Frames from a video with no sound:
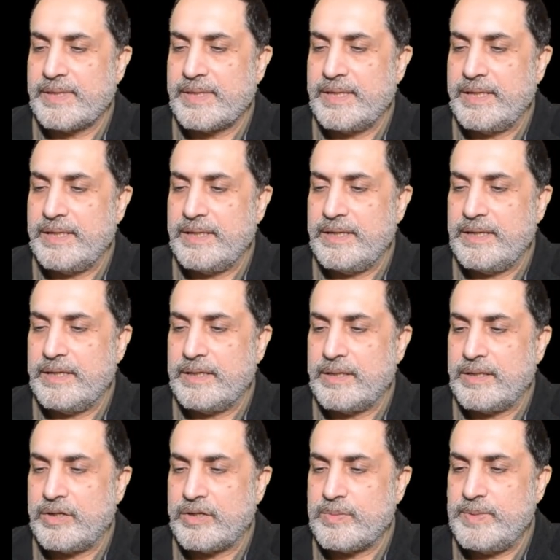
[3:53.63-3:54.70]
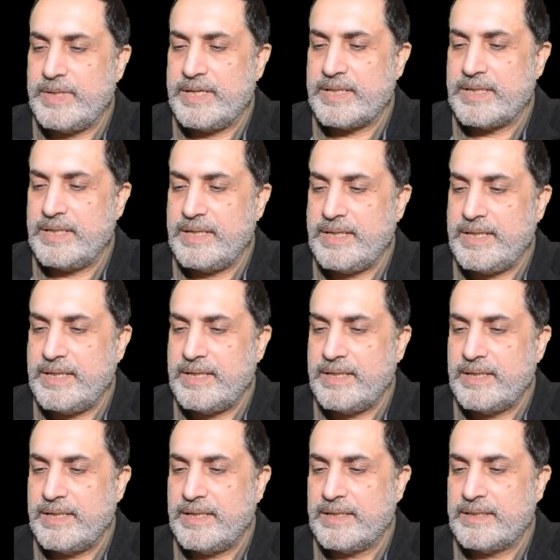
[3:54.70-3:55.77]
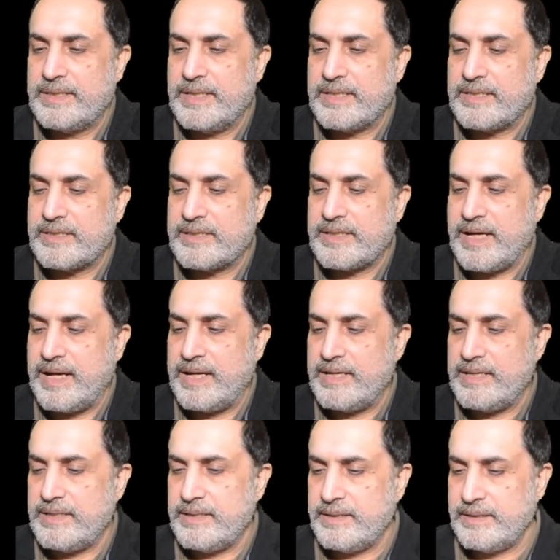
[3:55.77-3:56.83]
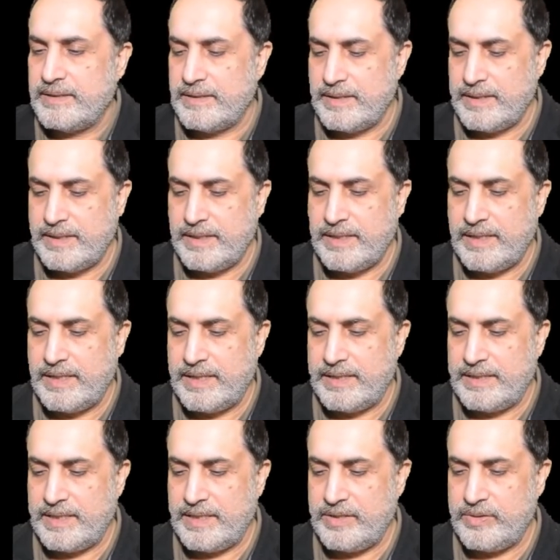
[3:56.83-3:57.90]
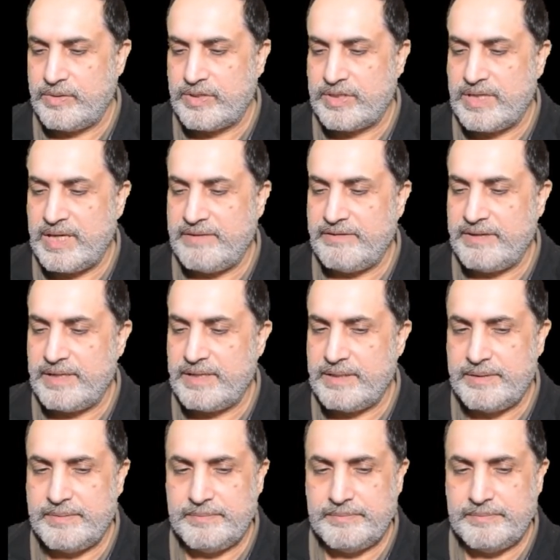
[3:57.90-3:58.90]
thing. Automatically it gets scanned, and then you save it,